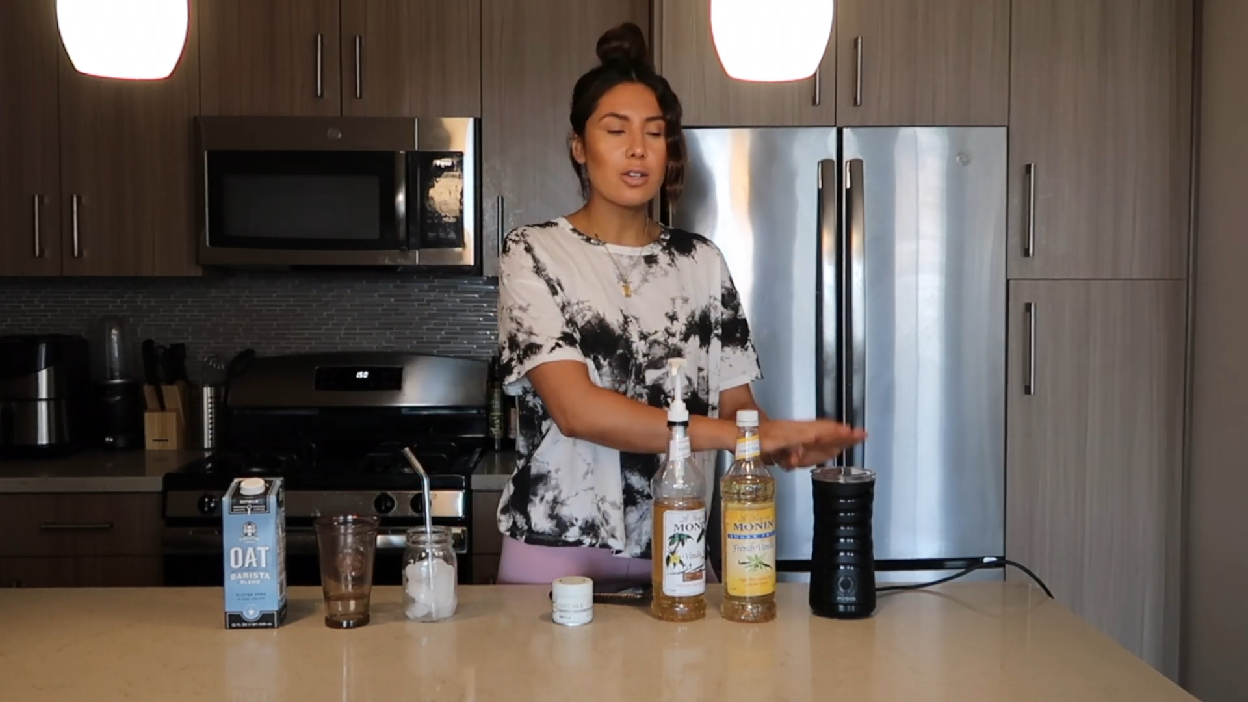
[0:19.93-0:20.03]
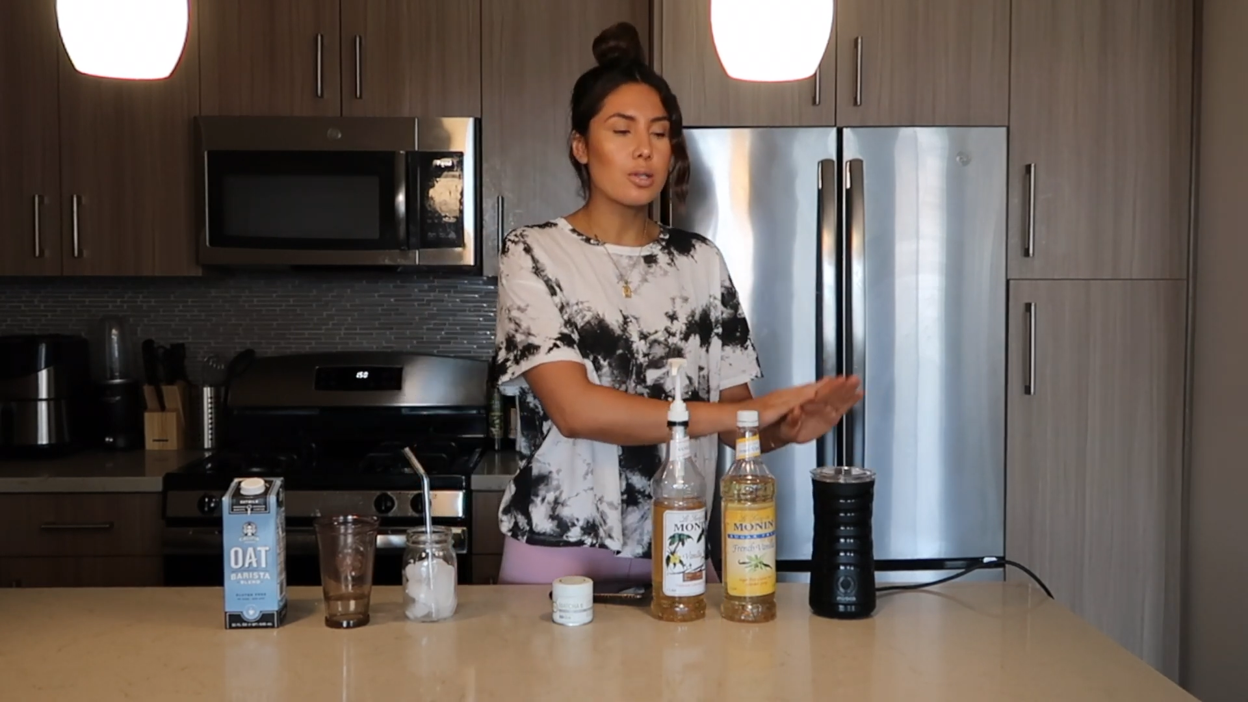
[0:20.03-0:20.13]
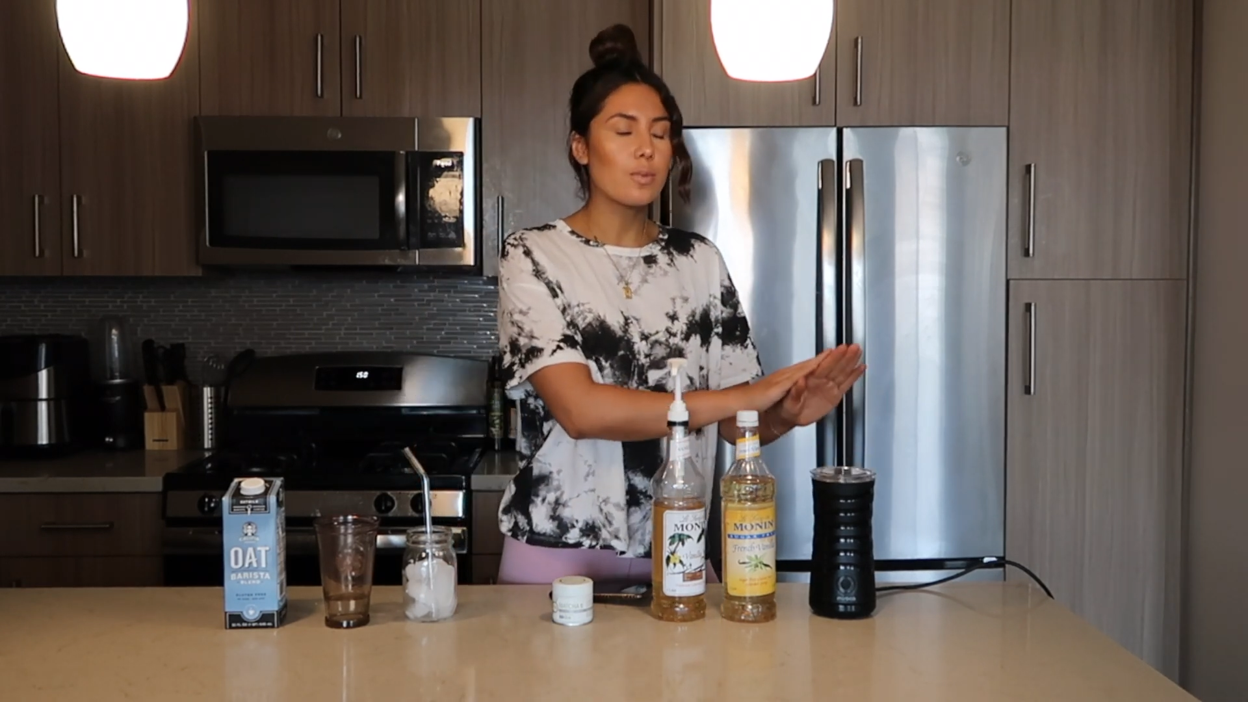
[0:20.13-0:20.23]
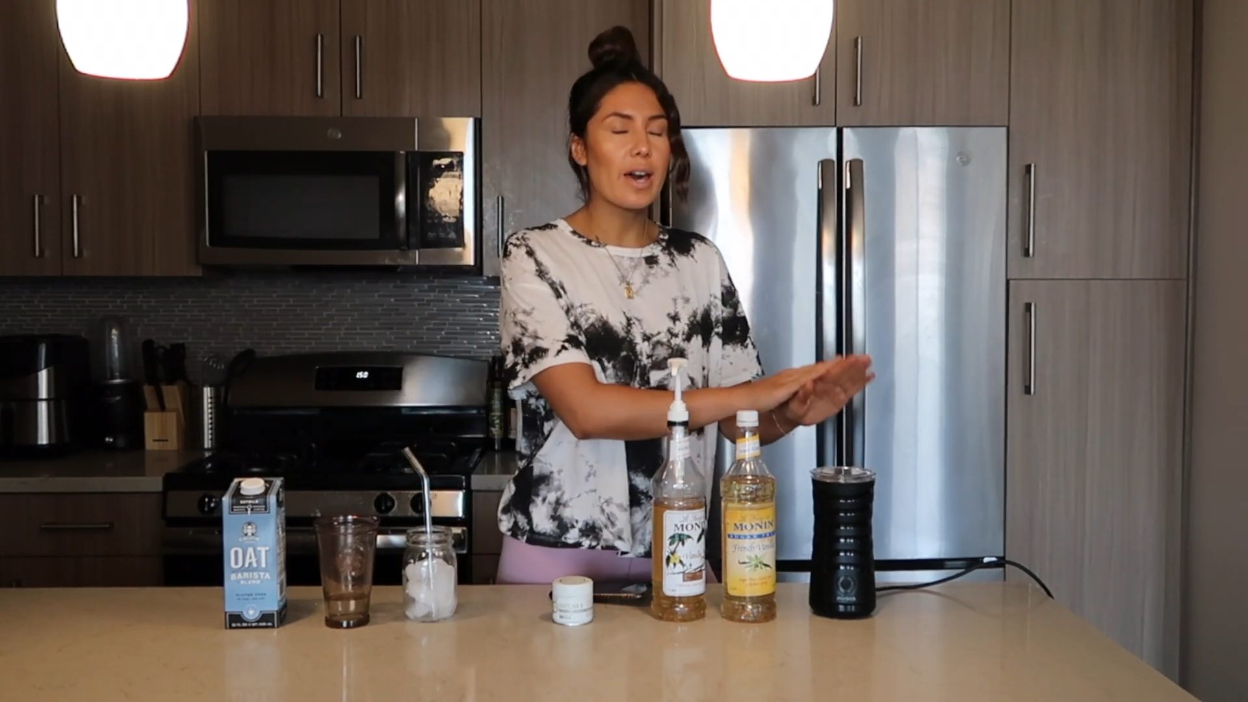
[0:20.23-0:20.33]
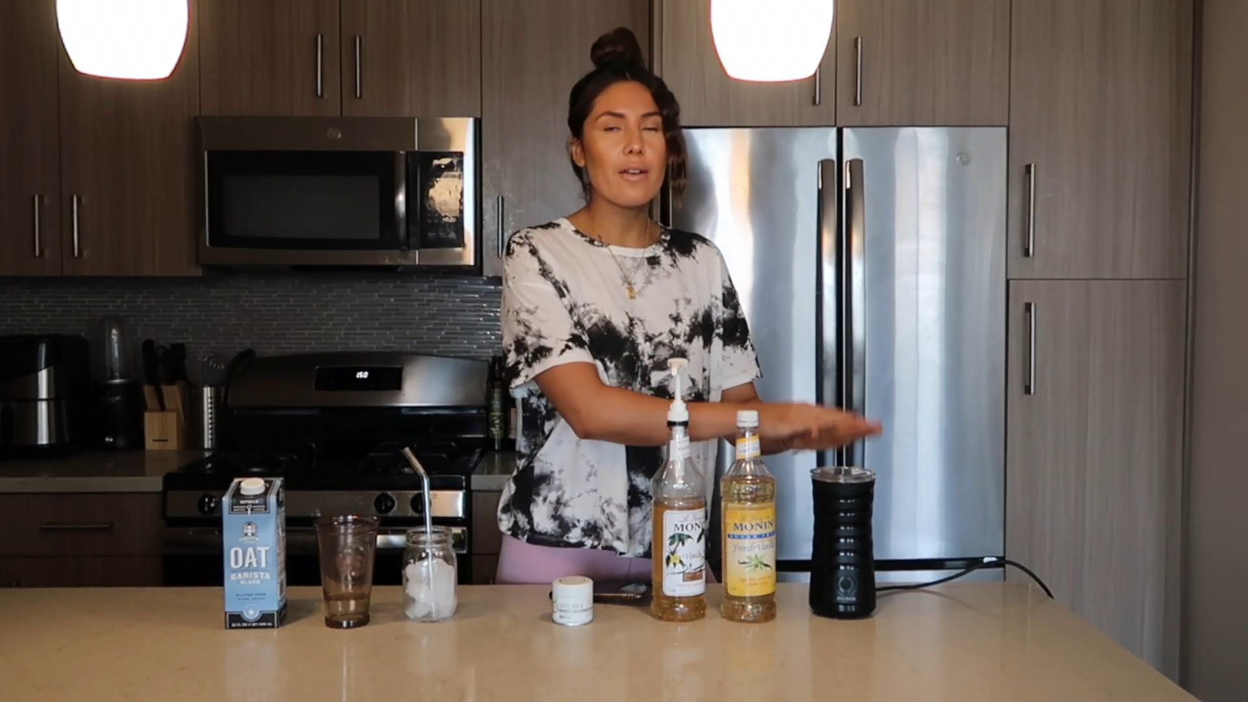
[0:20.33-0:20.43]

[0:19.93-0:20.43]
You do